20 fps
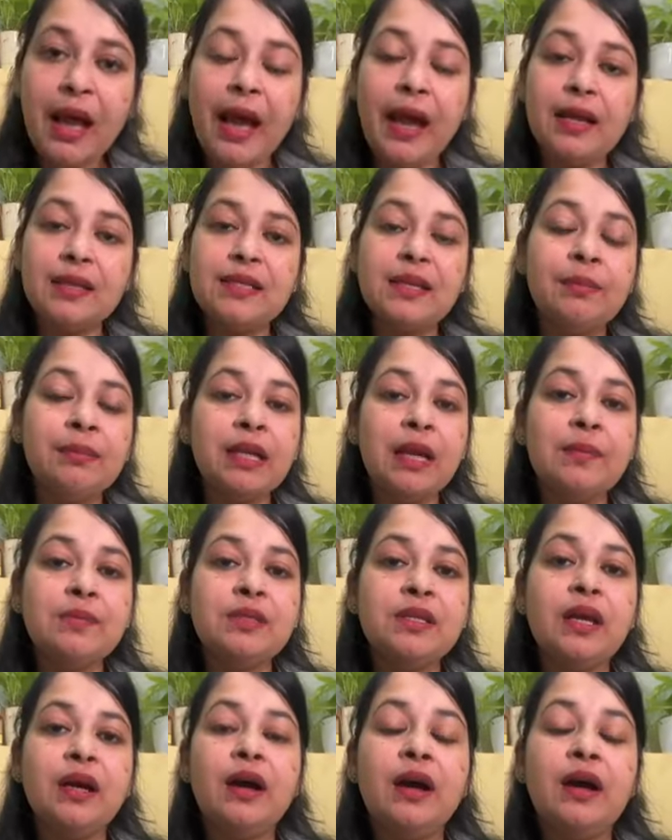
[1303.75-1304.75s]
And
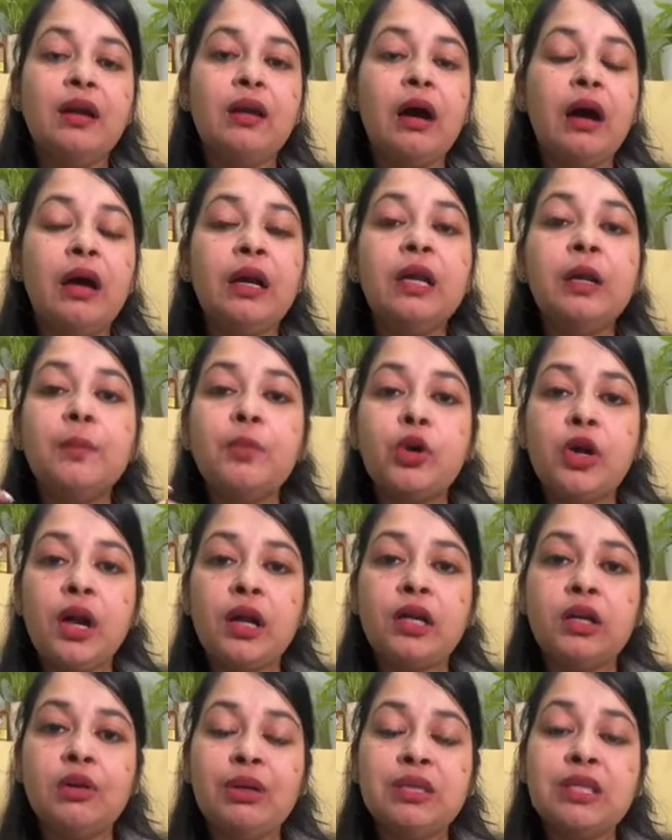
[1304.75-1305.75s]
sometimes they are
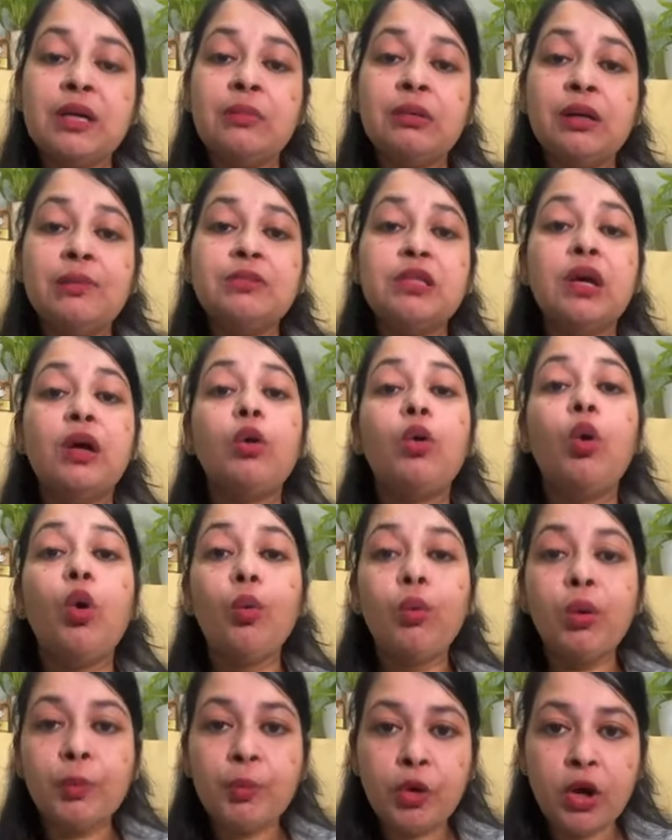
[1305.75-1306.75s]
underproductive and sometimes they are
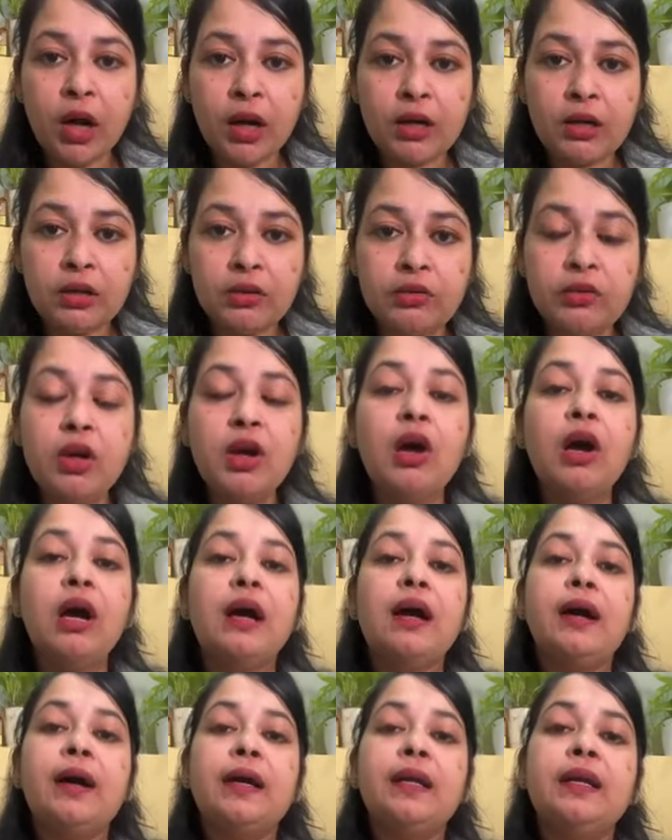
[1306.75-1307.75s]
overproductive.
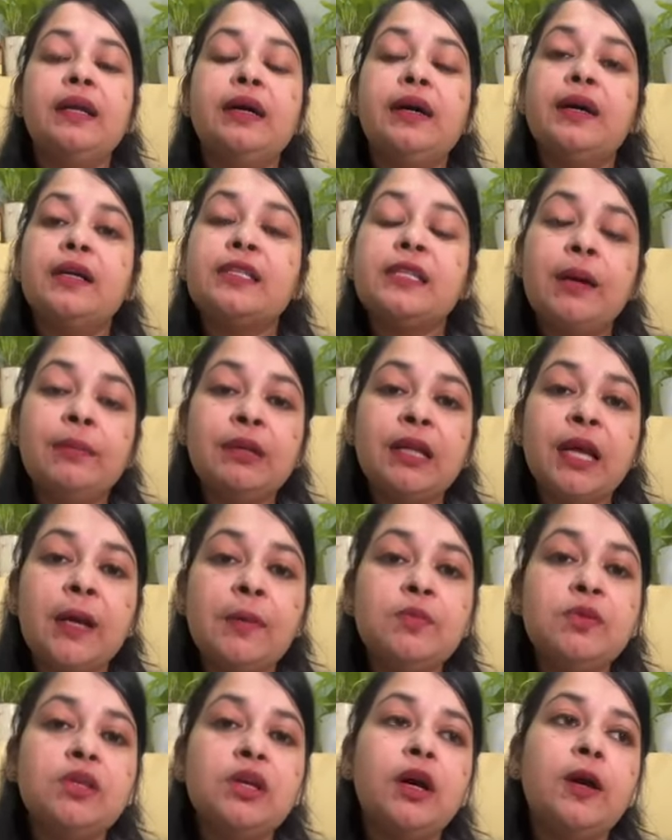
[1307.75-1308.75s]
And
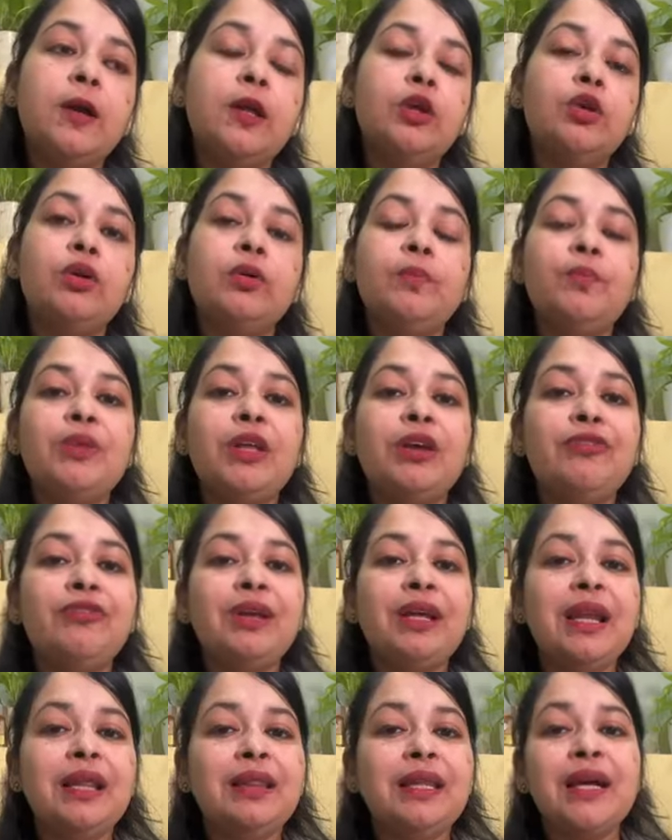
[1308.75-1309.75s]
sometimes, they
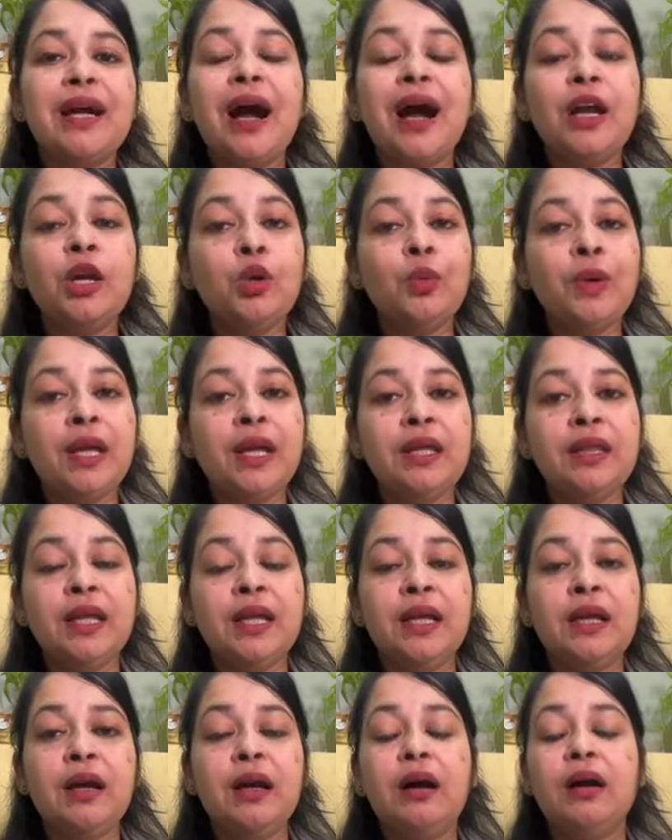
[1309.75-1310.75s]
feel like they can't do
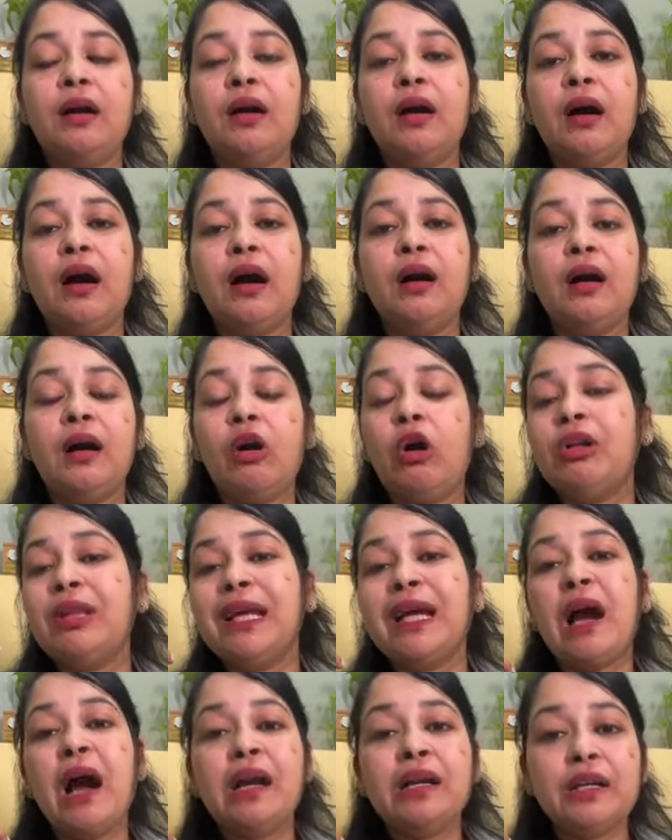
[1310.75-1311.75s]
anything or
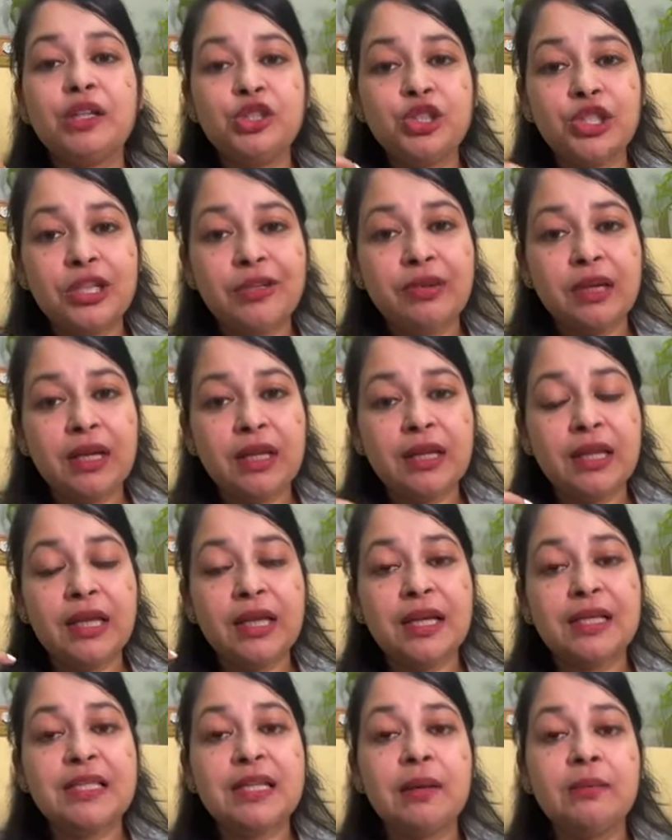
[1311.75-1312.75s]
they can't achieve
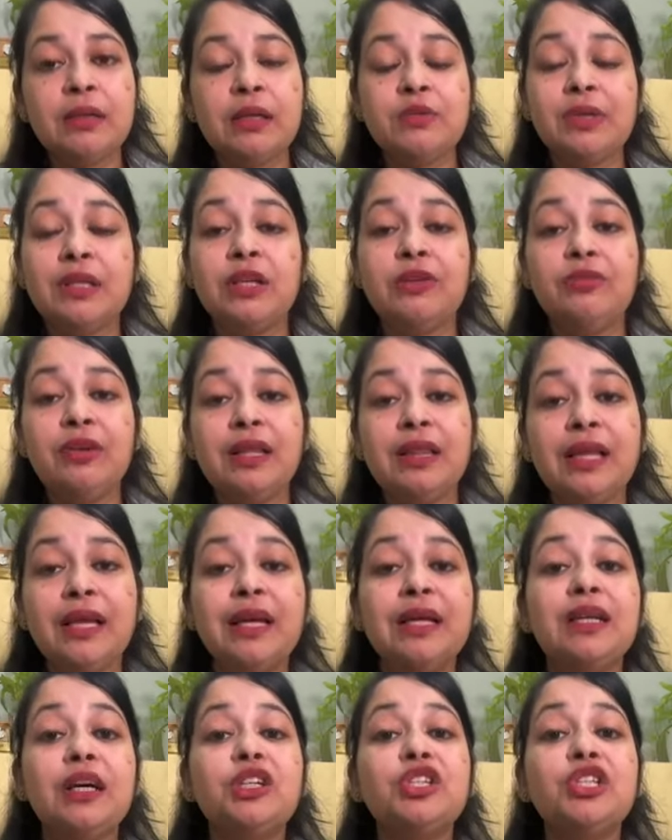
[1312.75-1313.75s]
anything. And sometimes where they feel
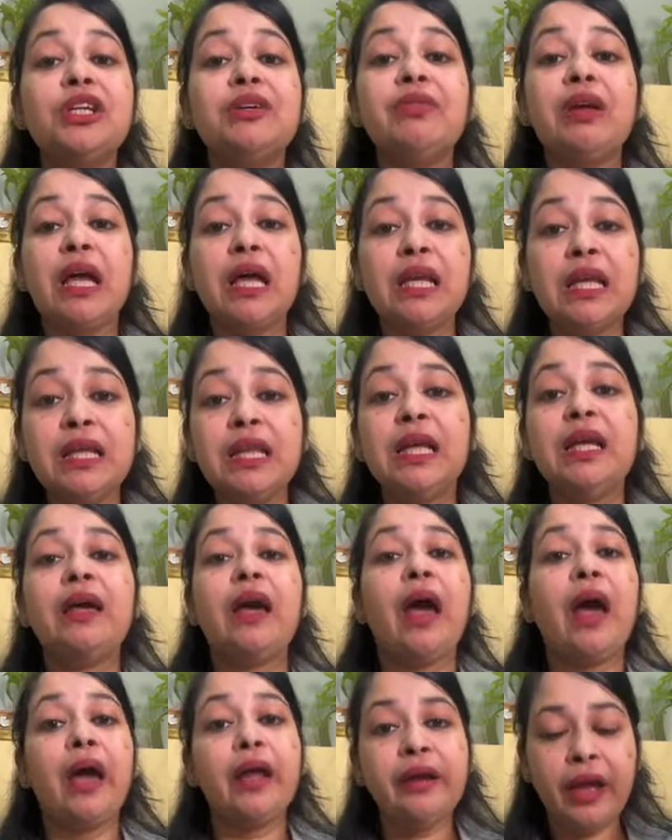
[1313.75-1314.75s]
they can achieve
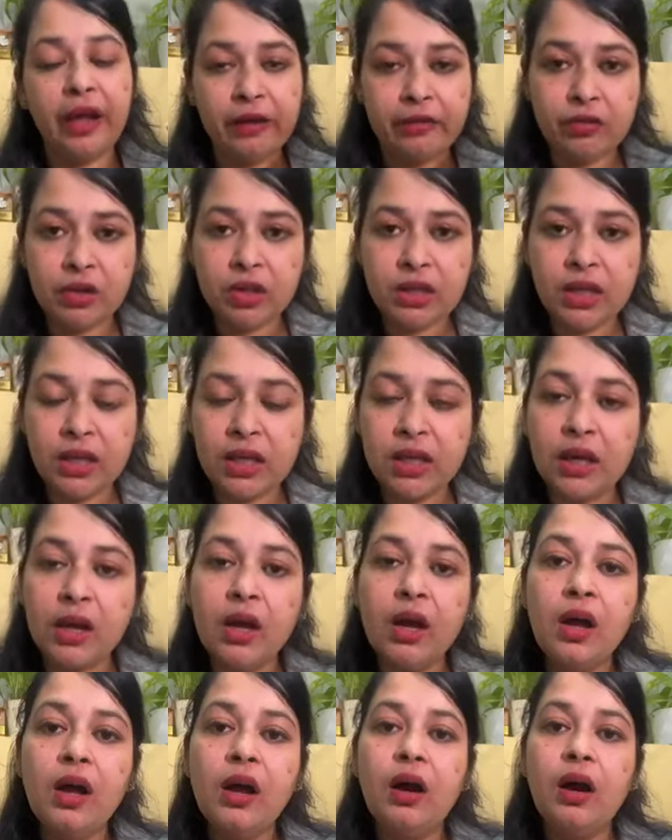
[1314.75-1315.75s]
anything and everything,
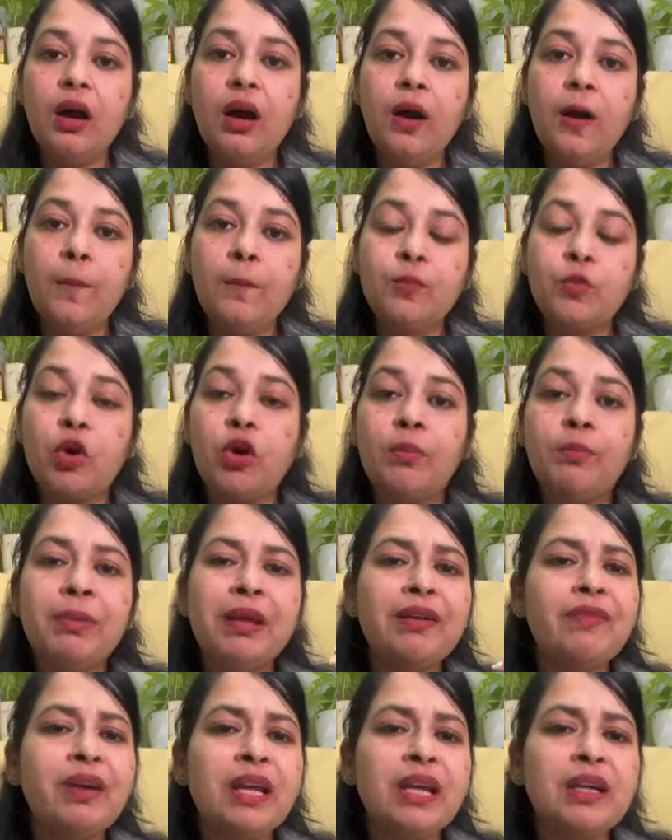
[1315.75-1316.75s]
or
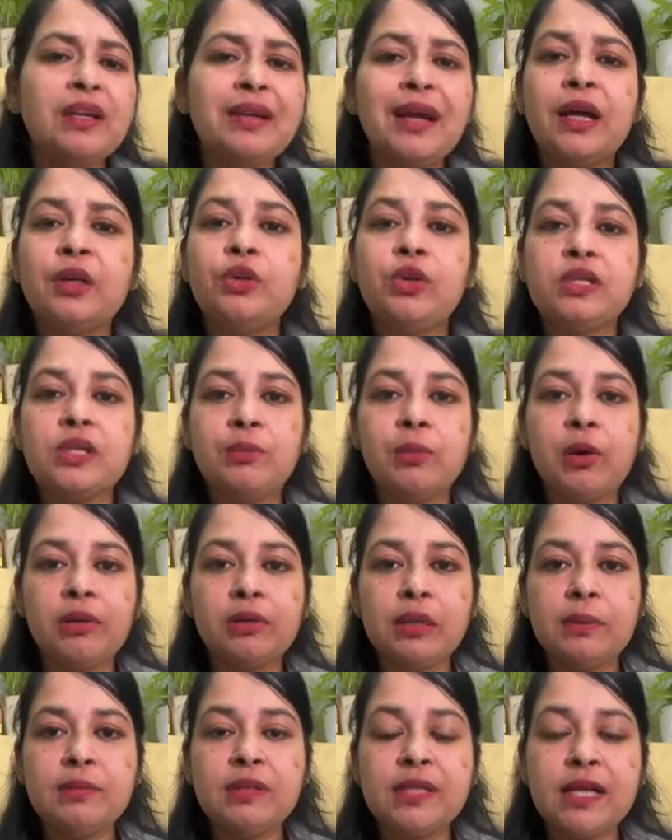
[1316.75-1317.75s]
being very grandiose
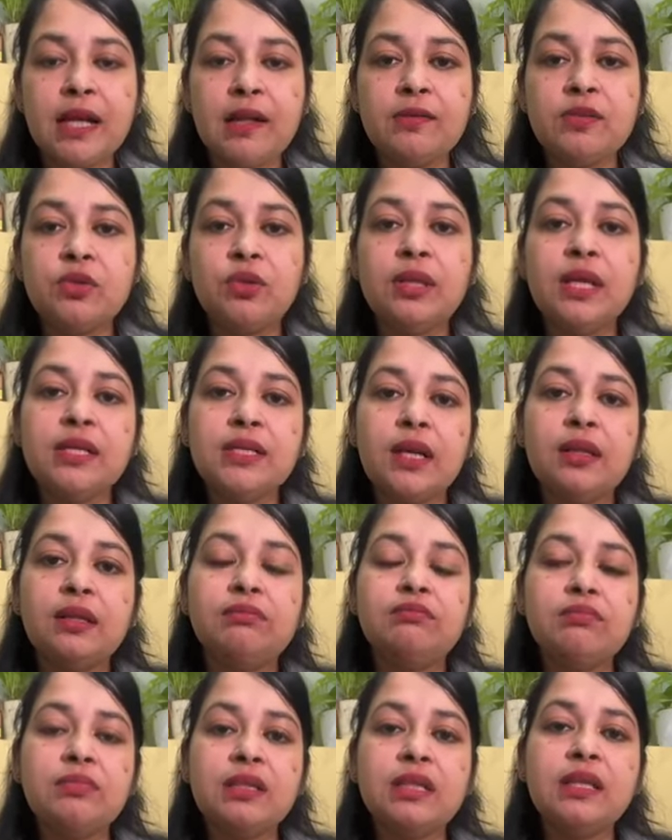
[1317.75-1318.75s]
about themselves. So these are
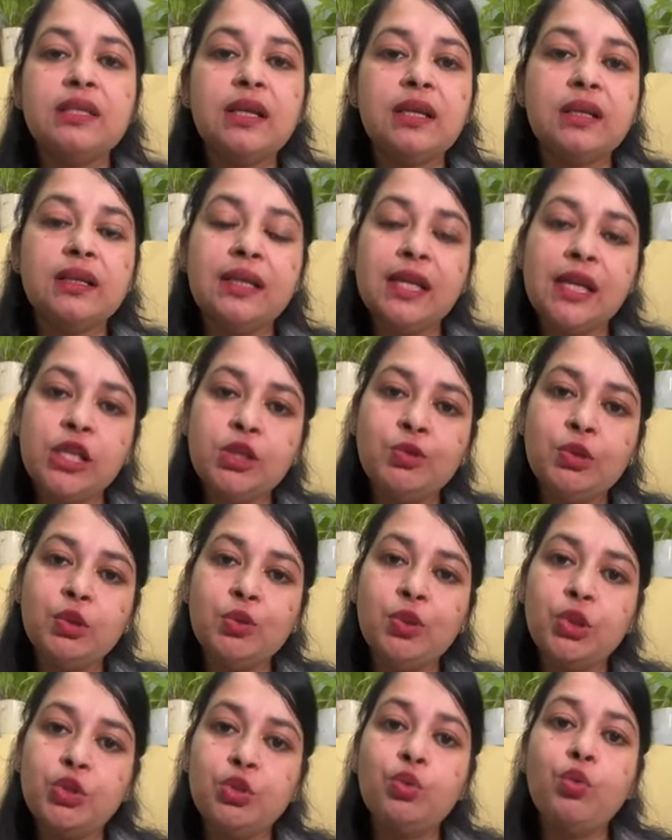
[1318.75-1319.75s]
the things
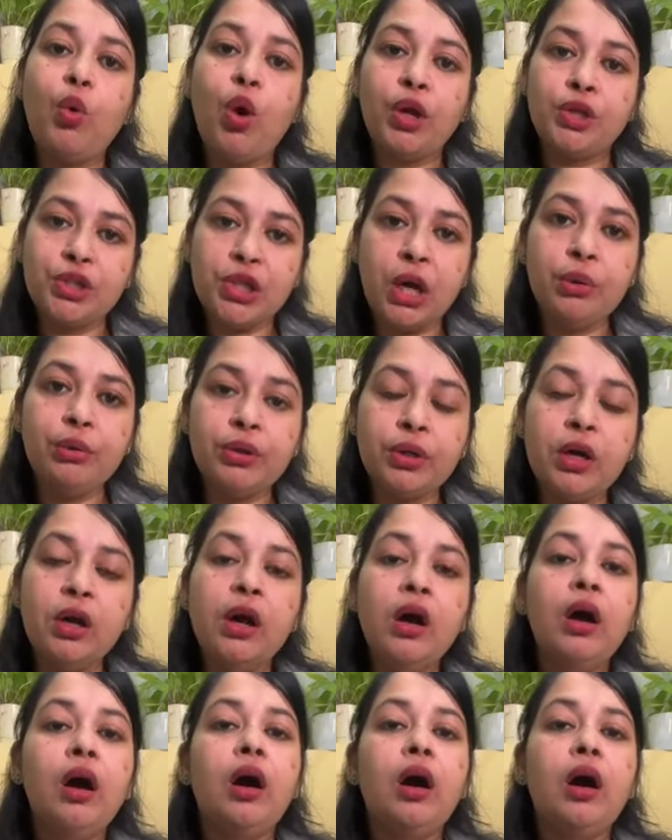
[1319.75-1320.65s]
which we should watch out